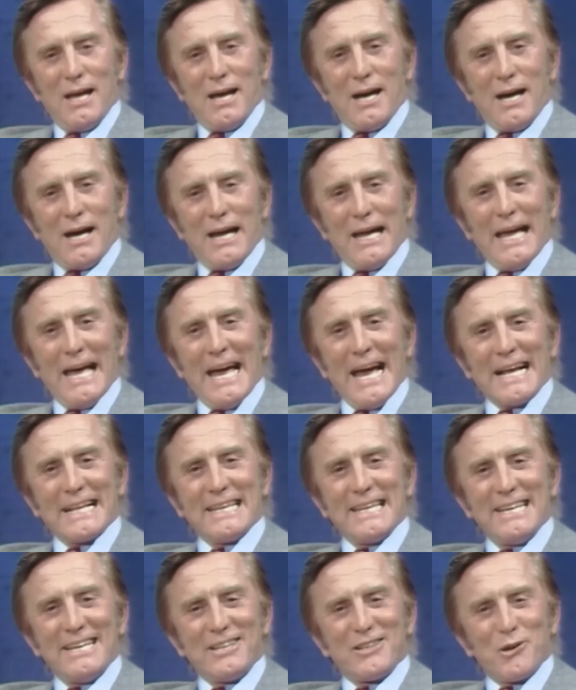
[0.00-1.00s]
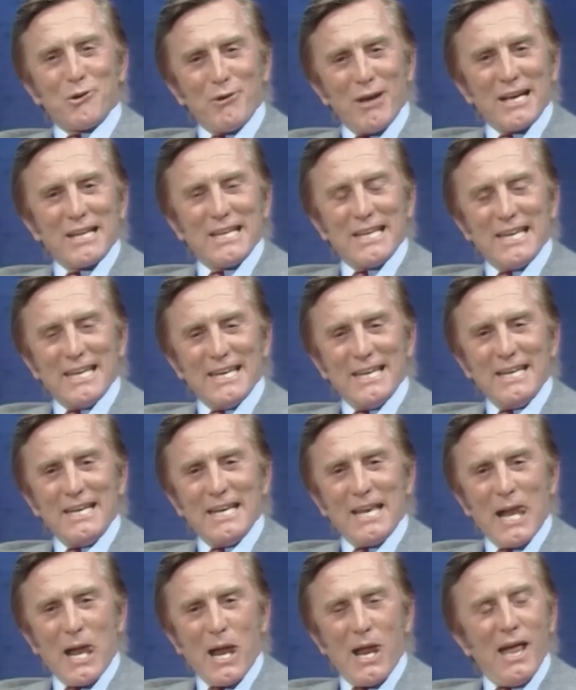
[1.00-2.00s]
I acted and directed in it,
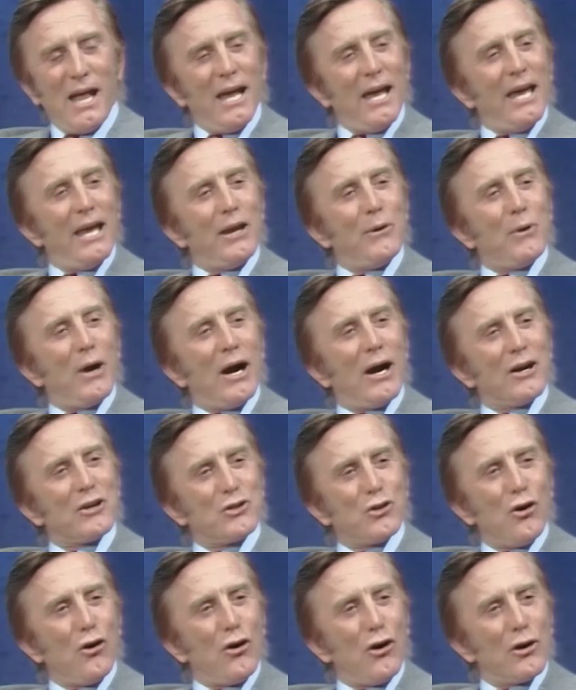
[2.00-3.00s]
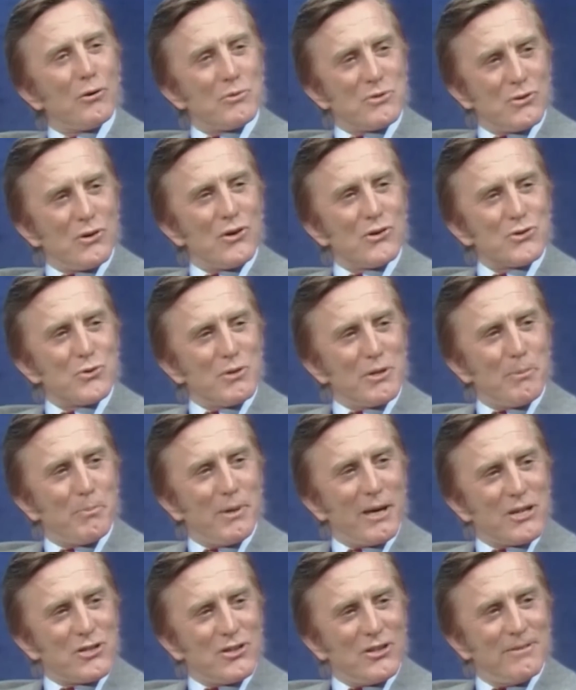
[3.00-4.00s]
and our dog was also in the
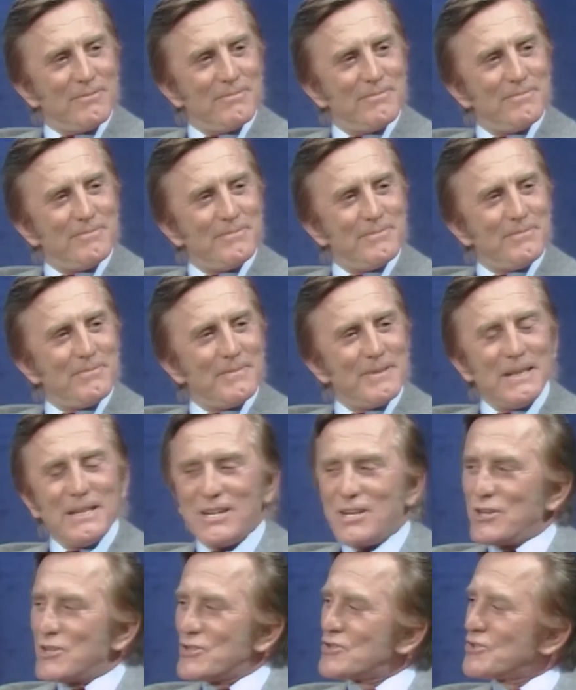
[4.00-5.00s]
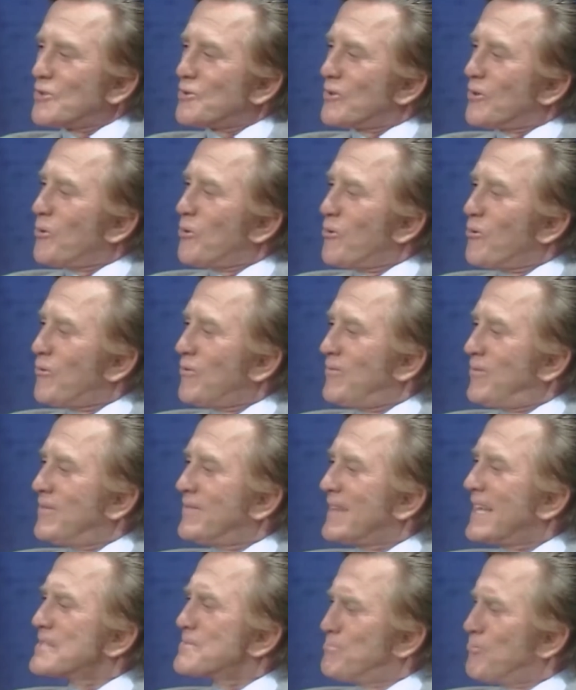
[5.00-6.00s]
picture. So the whole,
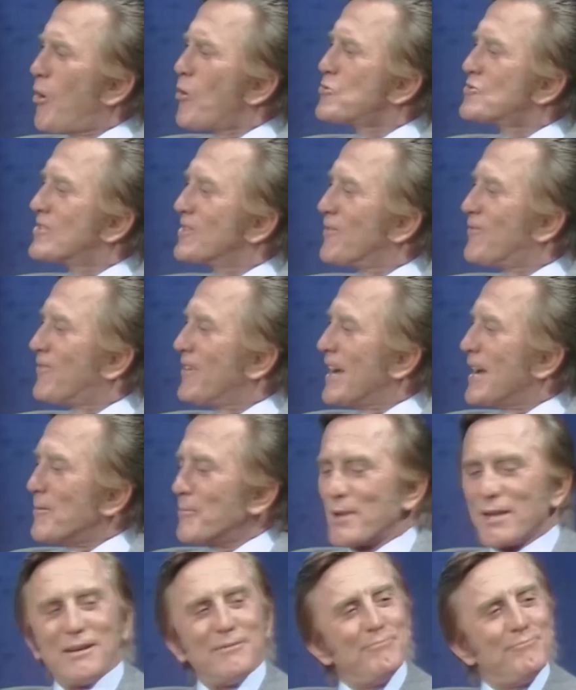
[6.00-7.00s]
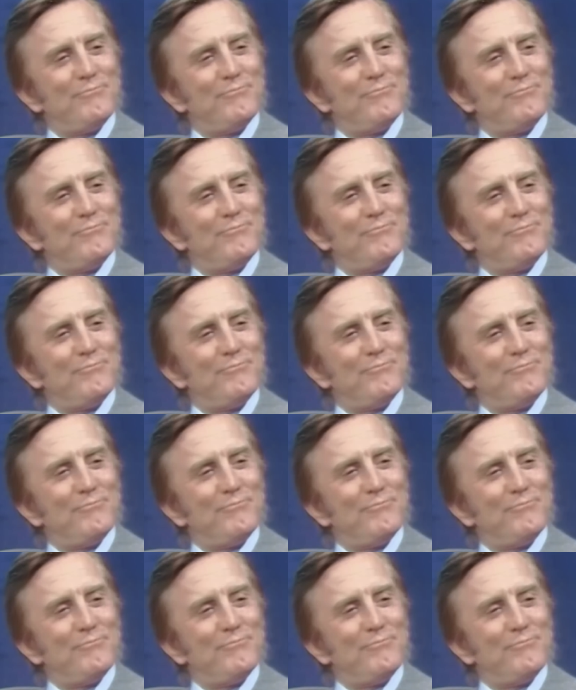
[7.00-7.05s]
that's most of the family.